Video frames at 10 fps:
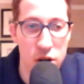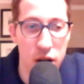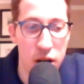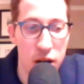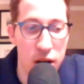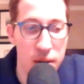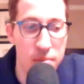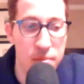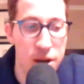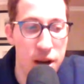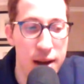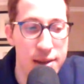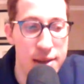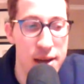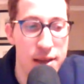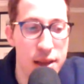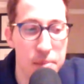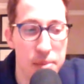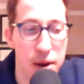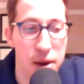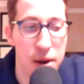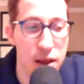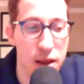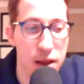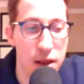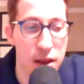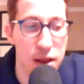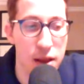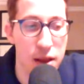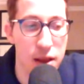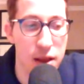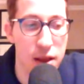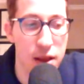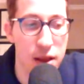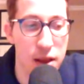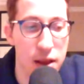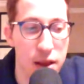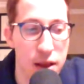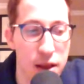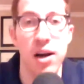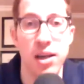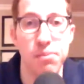My content is at the Body Lock and Cage Side Press.